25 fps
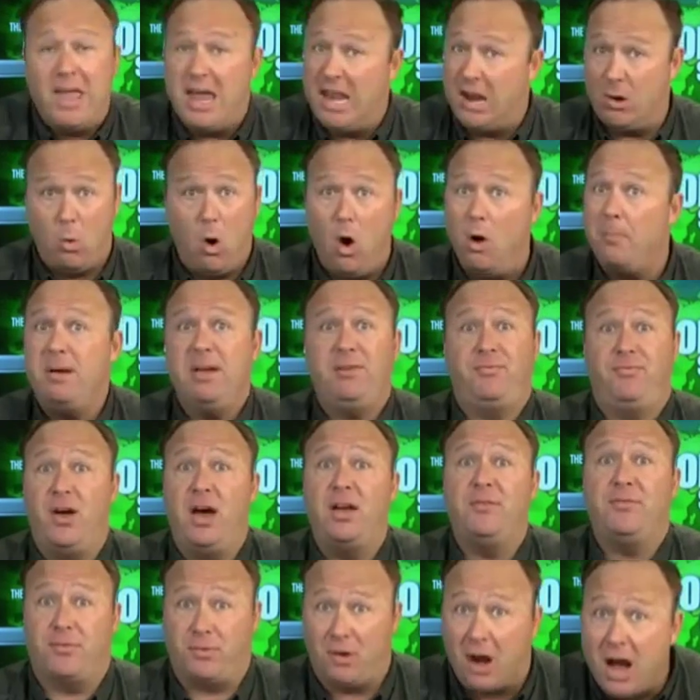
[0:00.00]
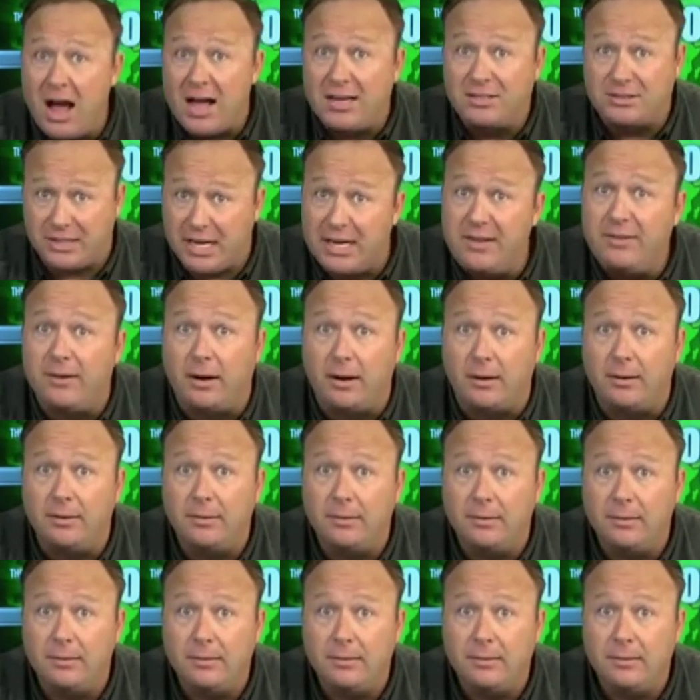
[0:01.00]
And it won't be fun for us either.
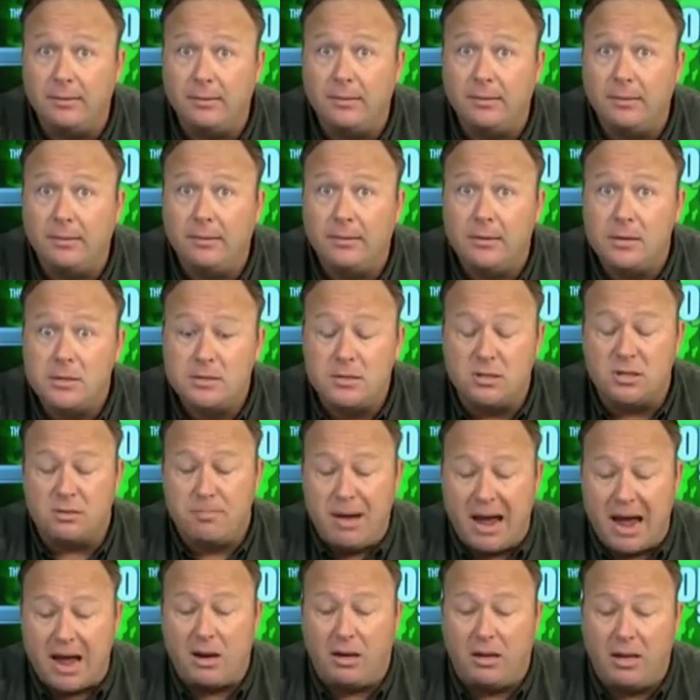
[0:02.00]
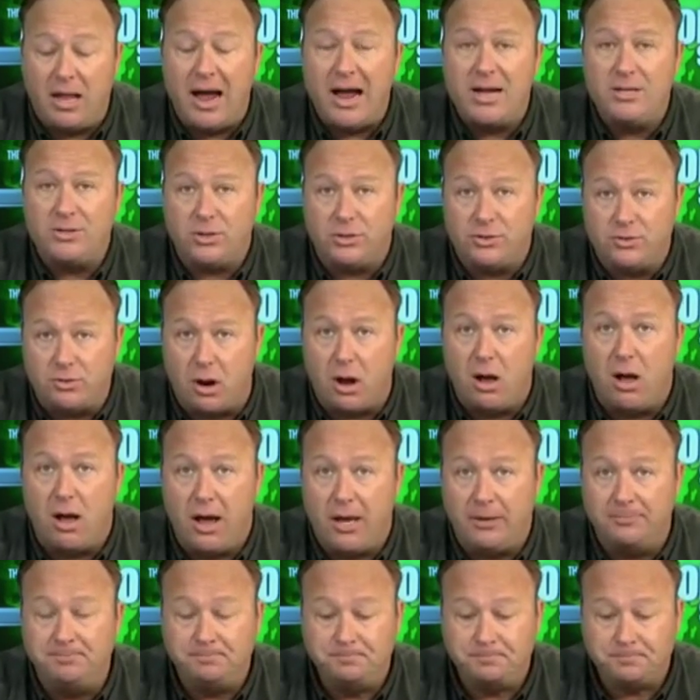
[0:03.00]
So the battle lines are
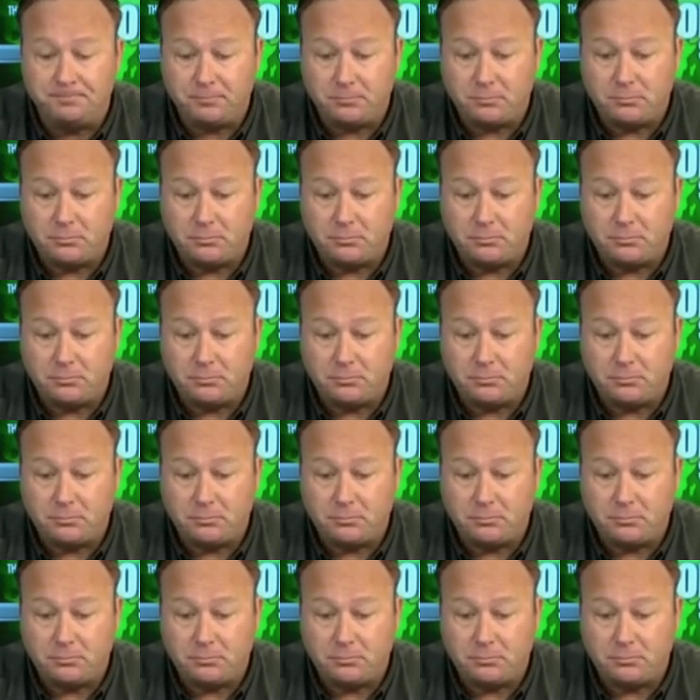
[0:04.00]
drawn.